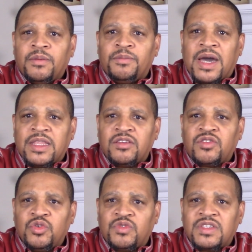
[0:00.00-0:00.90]
by these
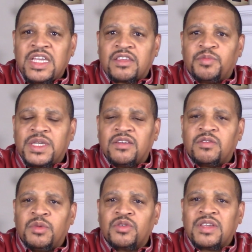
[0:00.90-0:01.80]
2 sticks, because
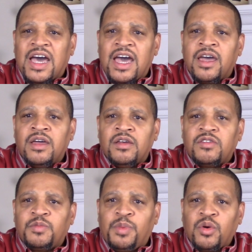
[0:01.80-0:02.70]
the Most High
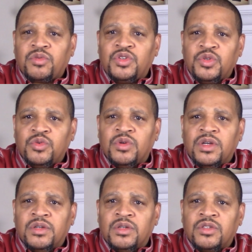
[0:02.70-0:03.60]
spoke to
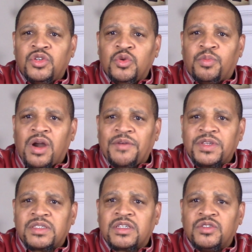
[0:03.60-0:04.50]
2
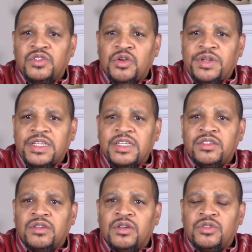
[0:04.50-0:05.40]
prophets concerning
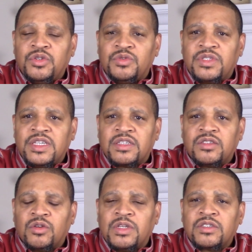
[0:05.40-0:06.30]
these 2 sticks.
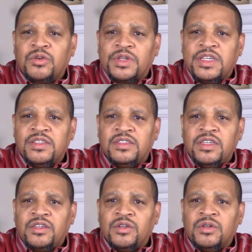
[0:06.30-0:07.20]
So let's go to
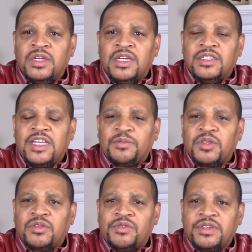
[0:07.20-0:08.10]
Ezekiel chapter
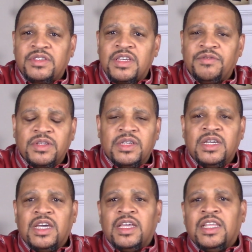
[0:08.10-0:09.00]
37
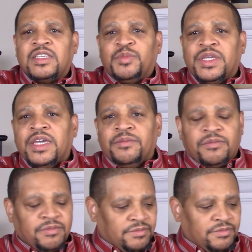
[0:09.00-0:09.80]
and let's begin.